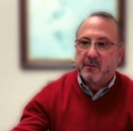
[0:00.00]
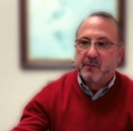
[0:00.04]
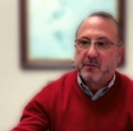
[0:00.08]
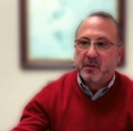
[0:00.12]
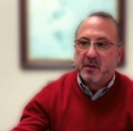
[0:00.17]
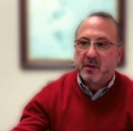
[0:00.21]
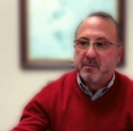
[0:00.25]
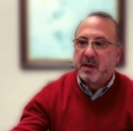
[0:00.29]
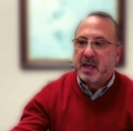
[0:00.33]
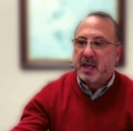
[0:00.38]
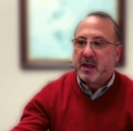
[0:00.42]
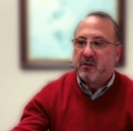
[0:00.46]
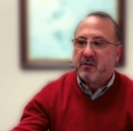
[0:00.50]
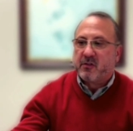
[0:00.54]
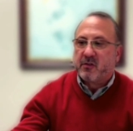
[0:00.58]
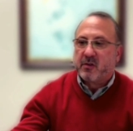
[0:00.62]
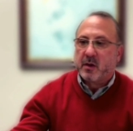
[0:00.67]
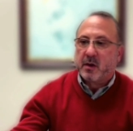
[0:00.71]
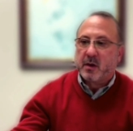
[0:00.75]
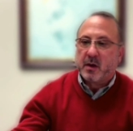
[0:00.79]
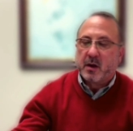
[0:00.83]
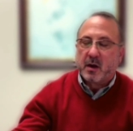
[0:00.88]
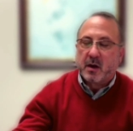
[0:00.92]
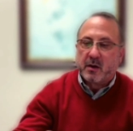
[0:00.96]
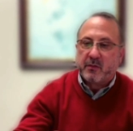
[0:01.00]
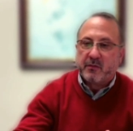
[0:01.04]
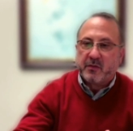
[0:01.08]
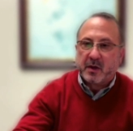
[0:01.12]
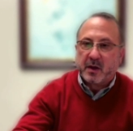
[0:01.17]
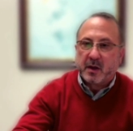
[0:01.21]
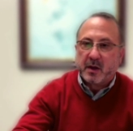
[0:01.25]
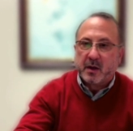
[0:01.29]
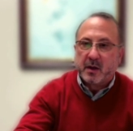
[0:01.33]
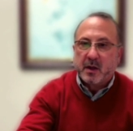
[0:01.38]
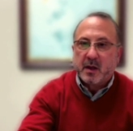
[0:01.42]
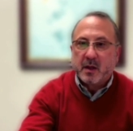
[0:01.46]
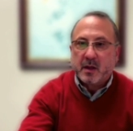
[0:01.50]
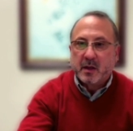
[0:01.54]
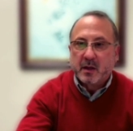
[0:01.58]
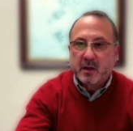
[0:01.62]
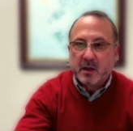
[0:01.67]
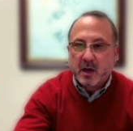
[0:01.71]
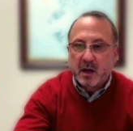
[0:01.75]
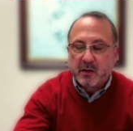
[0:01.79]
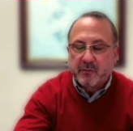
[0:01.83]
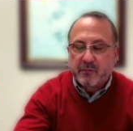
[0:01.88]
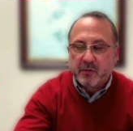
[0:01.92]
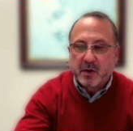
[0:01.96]
inflammation of the
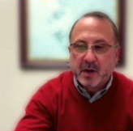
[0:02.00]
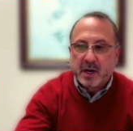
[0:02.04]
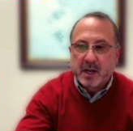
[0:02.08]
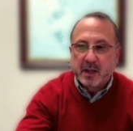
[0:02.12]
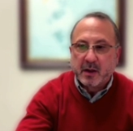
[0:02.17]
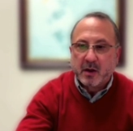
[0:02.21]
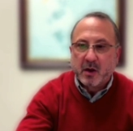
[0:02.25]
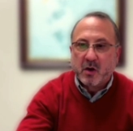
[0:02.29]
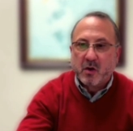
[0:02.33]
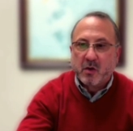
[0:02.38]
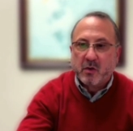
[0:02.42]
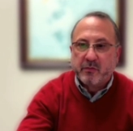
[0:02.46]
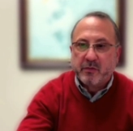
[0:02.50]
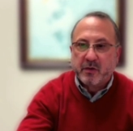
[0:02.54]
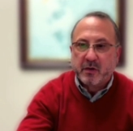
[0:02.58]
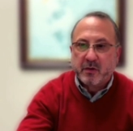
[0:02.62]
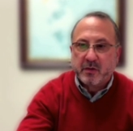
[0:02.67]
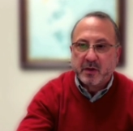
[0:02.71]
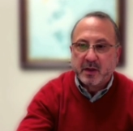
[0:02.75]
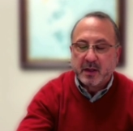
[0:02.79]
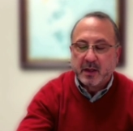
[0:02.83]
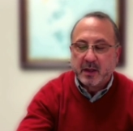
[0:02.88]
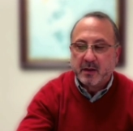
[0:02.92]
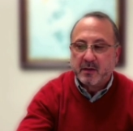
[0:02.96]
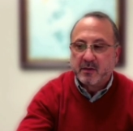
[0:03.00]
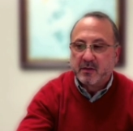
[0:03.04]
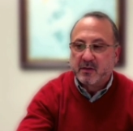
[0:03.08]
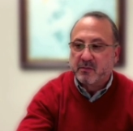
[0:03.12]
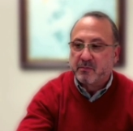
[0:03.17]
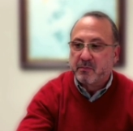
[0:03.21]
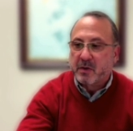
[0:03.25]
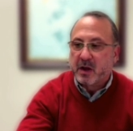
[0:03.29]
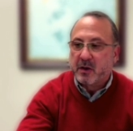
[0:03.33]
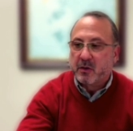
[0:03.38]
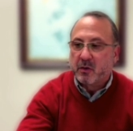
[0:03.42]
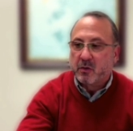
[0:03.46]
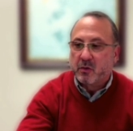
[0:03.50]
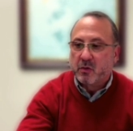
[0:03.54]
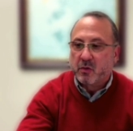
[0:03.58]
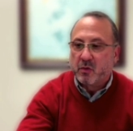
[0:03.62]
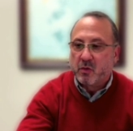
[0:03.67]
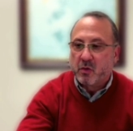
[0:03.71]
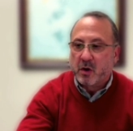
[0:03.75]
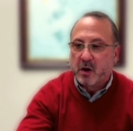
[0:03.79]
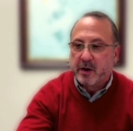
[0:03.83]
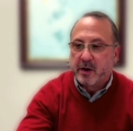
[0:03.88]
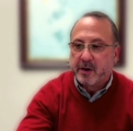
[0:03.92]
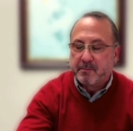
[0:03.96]
covering over the spinal
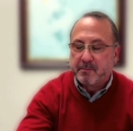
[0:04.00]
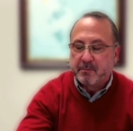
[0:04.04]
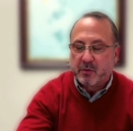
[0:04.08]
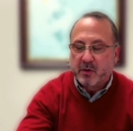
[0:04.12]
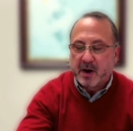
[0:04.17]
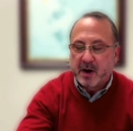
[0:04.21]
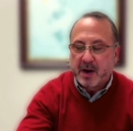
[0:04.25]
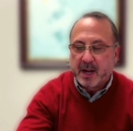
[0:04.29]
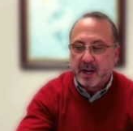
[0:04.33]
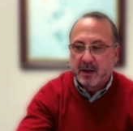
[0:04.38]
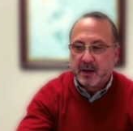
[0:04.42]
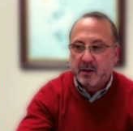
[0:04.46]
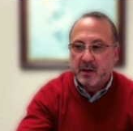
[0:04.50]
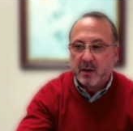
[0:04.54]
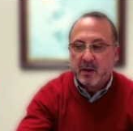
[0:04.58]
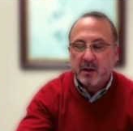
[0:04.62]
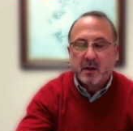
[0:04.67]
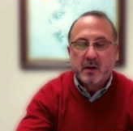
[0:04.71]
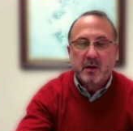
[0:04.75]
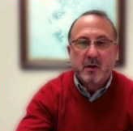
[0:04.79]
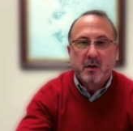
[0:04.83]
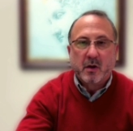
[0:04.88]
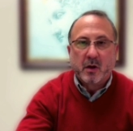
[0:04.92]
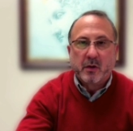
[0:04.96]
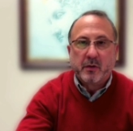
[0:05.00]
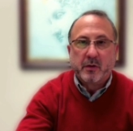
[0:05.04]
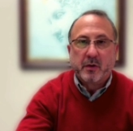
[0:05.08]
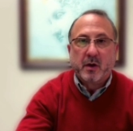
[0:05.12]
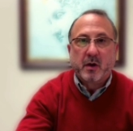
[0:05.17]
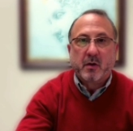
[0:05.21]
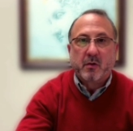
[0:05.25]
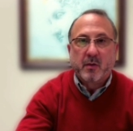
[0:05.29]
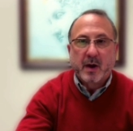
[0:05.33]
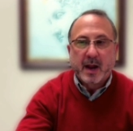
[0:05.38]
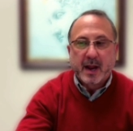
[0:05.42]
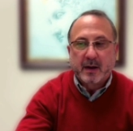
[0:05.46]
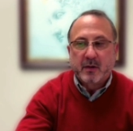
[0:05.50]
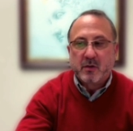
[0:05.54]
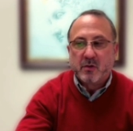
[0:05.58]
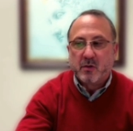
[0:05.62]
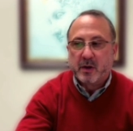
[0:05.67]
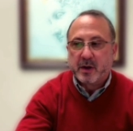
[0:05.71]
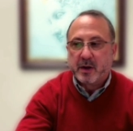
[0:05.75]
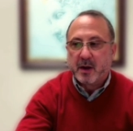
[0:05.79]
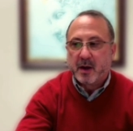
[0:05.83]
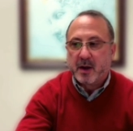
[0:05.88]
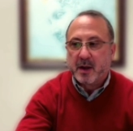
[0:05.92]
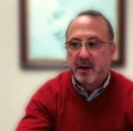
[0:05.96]
cord and brain called
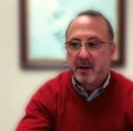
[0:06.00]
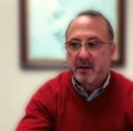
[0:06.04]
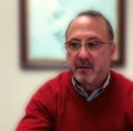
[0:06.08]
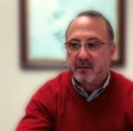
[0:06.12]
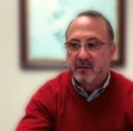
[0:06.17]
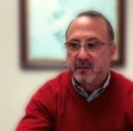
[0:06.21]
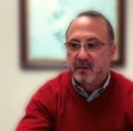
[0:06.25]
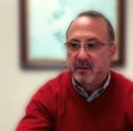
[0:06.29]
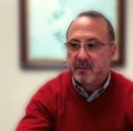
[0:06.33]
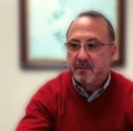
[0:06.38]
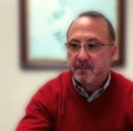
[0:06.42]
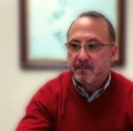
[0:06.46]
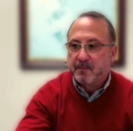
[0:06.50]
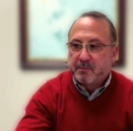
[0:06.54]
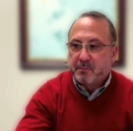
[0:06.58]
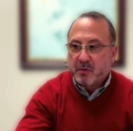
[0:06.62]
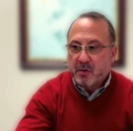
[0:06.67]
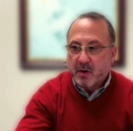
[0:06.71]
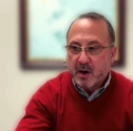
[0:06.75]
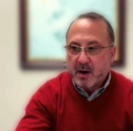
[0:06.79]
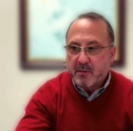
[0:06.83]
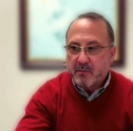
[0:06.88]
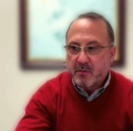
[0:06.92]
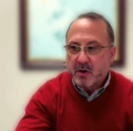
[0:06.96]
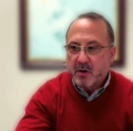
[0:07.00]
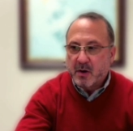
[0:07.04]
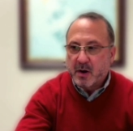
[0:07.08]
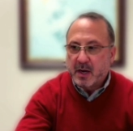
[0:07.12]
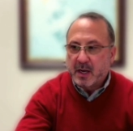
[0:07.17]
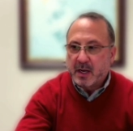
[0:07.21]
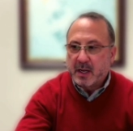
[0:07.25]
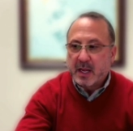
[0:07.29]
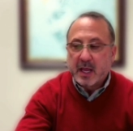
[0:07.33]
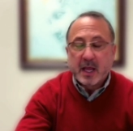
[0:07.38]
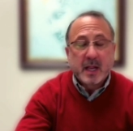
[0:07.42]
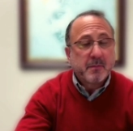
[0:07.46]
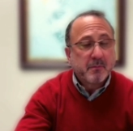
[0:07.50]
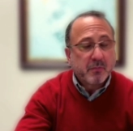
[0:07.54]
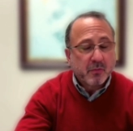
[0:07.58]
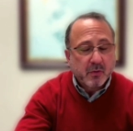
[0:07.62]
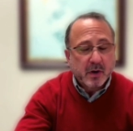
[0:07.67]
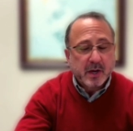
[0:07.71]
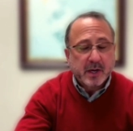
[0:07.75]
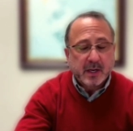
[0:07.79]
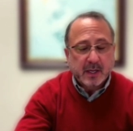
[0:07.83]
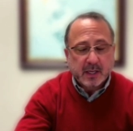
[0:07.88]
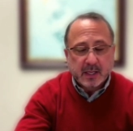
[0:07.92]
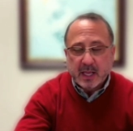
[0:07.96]
arachnoiditis. The primary
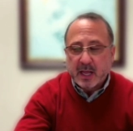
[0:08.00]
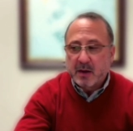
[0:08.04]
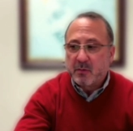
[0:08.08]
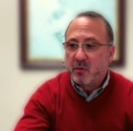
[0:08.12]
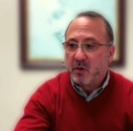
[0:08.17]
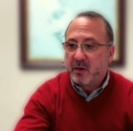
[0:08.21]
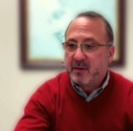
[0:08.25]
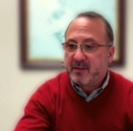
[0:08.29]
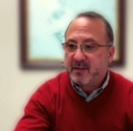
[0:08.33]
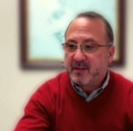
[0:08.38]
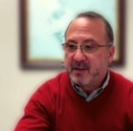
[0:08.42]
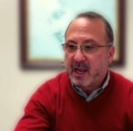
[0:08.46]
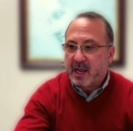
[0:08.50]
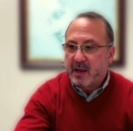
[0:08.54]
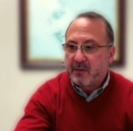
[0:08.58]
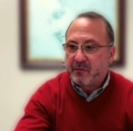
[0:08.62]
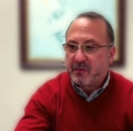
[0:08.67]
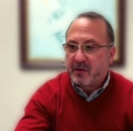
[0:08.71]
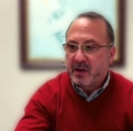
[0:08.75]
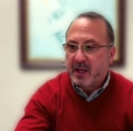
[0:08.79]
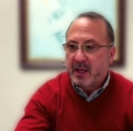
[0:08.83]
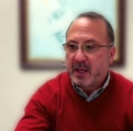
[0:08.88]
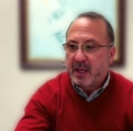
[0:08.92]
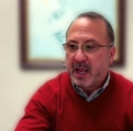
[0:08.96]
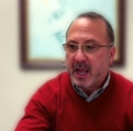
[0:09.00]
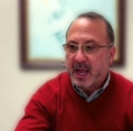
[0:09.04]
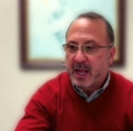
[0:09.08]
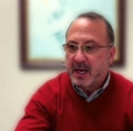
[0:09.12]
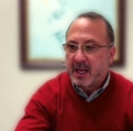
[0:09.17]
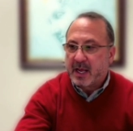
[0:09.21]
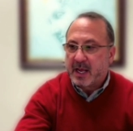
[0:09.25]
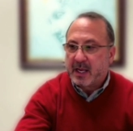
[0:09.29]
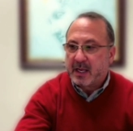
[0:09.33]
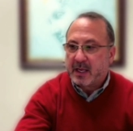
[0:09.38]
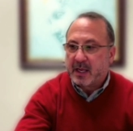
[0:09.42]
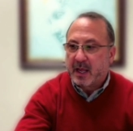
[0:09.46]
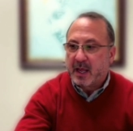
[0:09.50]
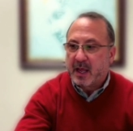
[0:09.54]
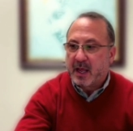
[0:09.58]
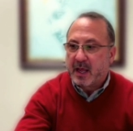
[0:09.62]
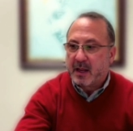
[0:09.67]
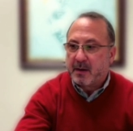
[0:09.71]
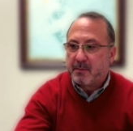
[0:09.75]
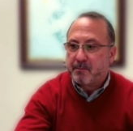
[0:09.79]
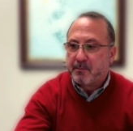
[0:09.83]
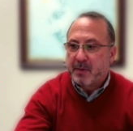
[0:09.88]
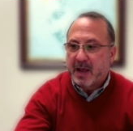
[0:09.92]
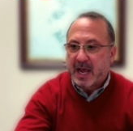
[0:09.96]
endpoint, again, was safety. Headache
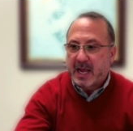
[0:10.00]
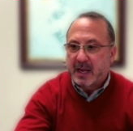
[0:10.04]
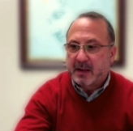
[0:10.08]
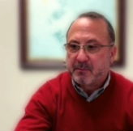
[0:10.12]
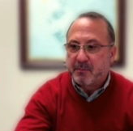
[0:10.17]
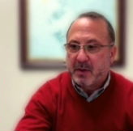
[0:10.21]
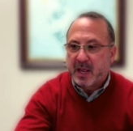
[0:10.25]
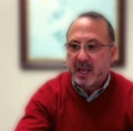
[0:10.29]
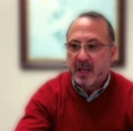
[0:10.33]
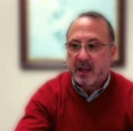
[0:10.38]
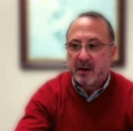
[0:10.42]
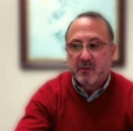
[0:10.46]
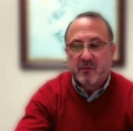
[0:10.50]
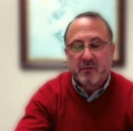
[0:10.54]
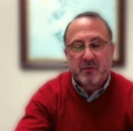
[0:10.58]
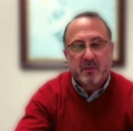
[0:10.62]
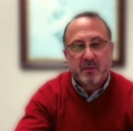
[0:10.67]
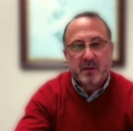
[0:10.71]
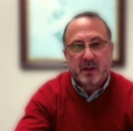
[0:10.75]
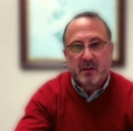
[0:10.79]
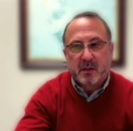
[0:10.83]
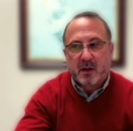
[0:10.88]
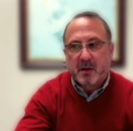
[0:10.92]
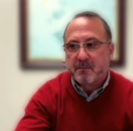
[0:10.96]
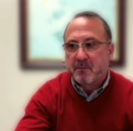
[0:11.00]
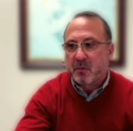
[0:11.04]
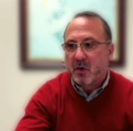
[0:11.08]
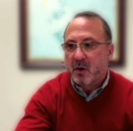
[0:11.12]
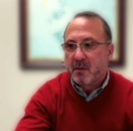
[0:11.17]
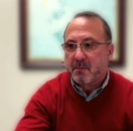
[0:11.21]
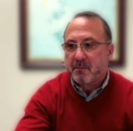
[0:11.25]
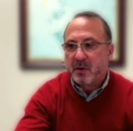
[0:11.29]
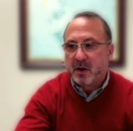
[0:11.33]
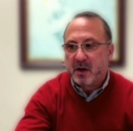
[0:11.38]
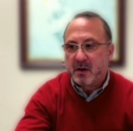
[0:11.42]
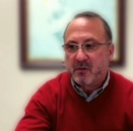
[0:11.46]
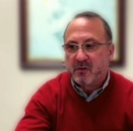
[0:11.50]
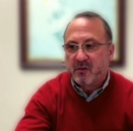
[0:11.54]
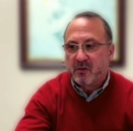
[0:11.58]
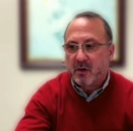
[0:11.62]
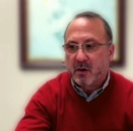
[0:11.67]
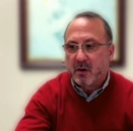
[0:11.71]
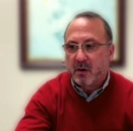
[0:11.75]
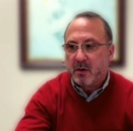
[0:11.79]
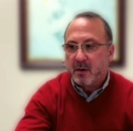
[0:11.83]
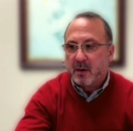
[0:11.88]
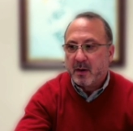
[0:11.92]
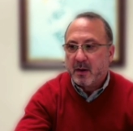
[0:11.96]
and back pain from the lumbar
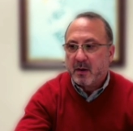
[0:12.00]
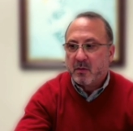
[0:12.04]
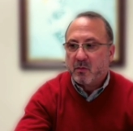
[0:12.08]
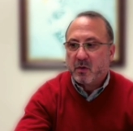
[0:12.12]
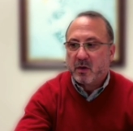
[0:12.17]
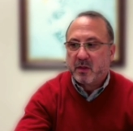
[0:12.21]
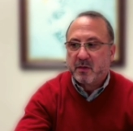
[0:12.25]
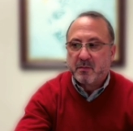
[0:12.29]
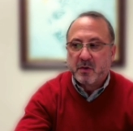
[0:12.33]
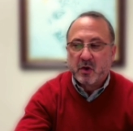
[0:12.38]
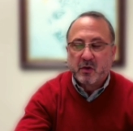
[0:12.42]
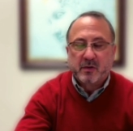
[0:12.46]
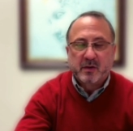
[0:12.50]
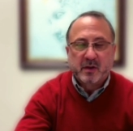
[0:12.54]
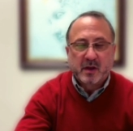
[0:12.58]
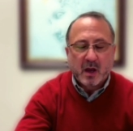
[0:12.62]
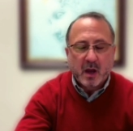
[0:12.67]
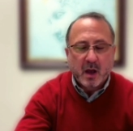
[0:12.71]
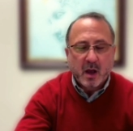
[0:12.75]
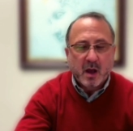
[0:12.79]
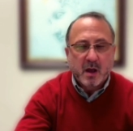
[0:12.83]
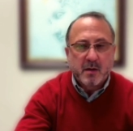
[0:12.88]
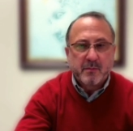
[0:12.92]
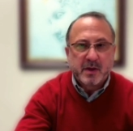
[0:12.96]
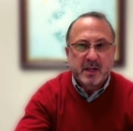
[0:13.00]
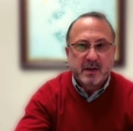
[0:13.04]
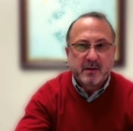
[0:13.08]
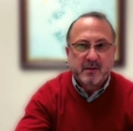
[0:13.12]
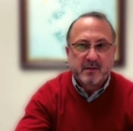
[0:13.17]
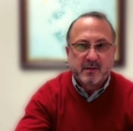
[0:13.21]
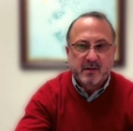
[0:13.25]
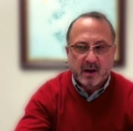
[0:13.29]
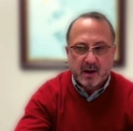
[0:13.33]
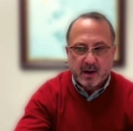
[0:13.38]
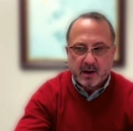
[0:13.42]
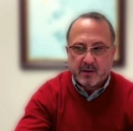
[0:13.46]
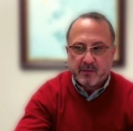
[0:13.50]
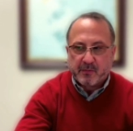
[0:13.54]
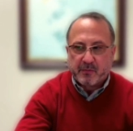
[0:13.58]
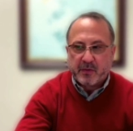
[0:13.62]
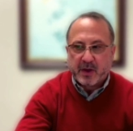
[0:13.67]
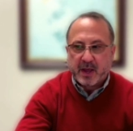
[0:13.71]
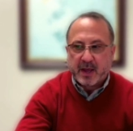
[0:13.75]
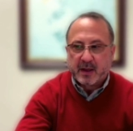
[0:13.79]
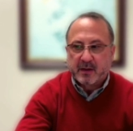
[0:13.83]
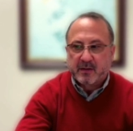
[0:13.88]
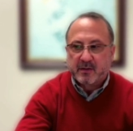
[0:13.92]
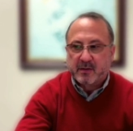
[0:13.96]
puncture were the most common side
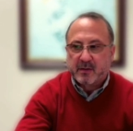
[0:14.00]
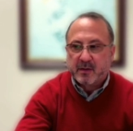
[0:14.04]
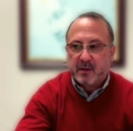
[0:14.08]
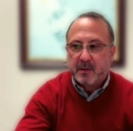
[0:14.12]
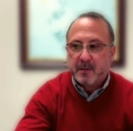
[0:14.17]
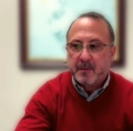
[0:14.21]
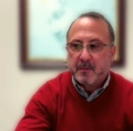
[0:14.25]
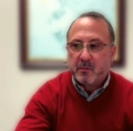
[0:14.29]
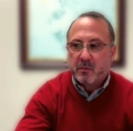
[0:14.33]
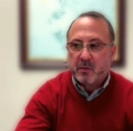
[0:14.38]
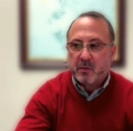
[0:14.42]
effects